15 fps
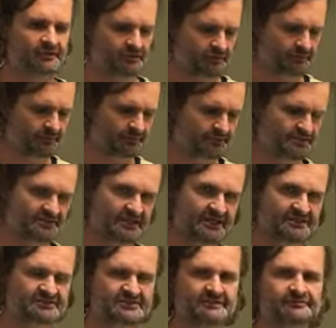composites
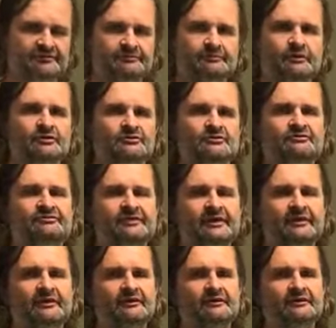has different modes of
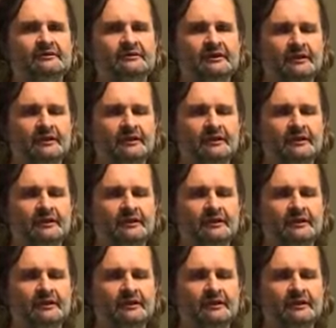failure.